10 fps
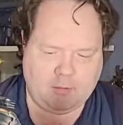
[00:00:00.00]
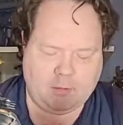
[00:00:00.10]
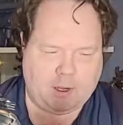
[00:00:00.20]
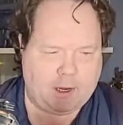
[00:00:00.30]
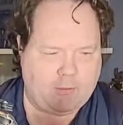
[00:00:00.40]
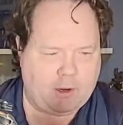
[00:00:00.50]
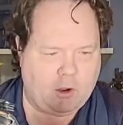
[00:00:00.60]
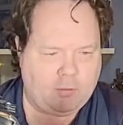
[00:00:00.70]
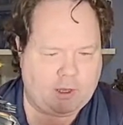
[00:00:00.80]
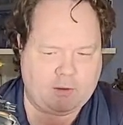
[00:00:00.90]
but I would
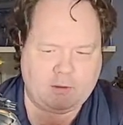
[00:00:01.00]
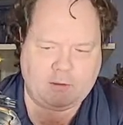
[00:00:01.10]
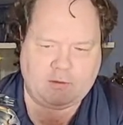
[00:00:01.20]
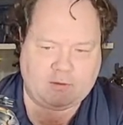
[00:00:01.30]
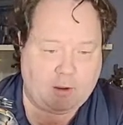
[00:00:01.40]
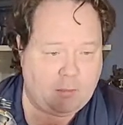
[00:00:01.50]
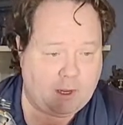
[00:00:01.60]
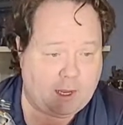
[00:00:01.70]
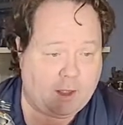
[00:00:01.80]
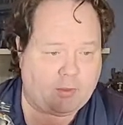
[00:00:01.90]
hope that
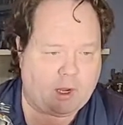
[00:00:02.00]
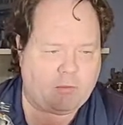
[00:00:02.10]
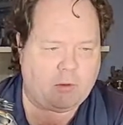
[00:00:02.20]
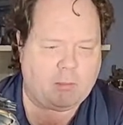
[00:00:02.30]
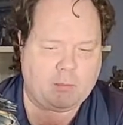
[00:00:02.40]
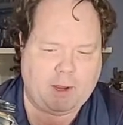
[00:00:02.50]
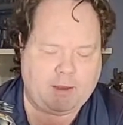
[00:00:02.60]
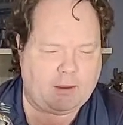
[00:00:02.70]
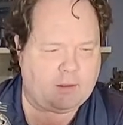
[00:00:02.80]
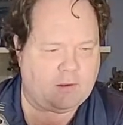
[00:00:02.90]
somebody out there would be
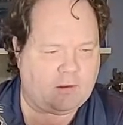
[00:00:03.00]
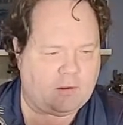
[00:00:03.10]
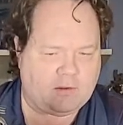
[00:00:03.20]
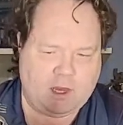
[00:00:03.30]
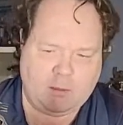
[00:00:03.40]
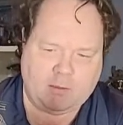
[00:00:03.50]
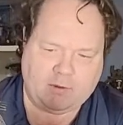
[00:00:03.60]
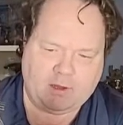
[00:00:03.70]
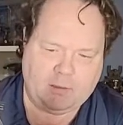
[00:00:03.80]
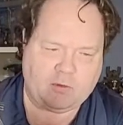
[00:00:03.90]
painting this in the scheme of a
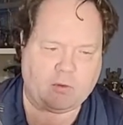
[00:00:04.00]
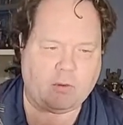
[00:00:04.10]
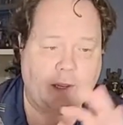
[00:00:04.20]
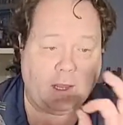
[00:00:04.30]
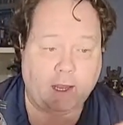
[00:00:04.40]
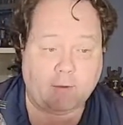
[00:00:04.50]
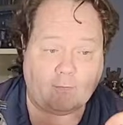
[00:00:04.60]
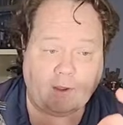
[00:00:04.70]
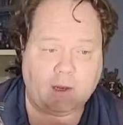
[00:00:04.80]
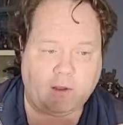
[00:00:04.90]
team suit,
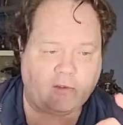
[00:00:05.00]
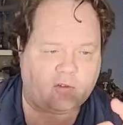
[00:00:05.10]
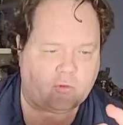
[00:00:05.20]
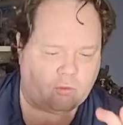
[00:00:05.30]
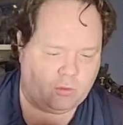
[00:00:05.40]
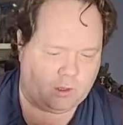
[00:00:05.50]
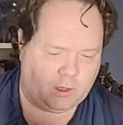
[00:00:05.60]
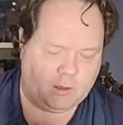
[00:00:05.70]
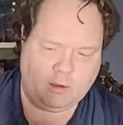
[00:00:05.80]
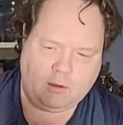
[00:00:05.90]
if it is
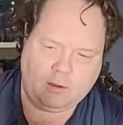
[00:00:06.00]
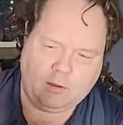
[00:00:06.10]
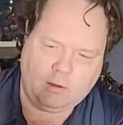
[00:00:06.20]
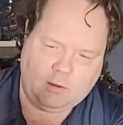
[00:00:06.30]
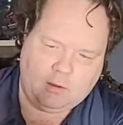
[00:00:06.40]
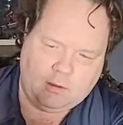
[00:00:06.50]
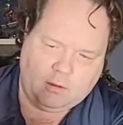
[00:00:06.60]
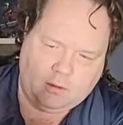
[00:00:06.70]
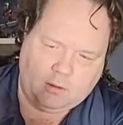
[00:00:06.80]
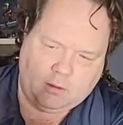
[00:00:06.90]
truly
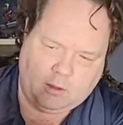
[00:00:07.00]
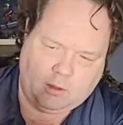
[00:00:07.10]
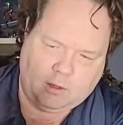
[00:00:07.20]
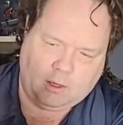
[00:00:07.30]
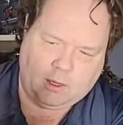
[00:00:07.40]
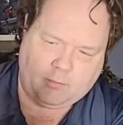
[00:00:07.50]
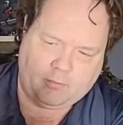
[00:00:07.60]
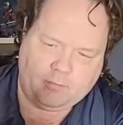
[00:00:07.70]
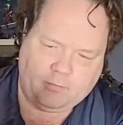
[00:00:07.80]
the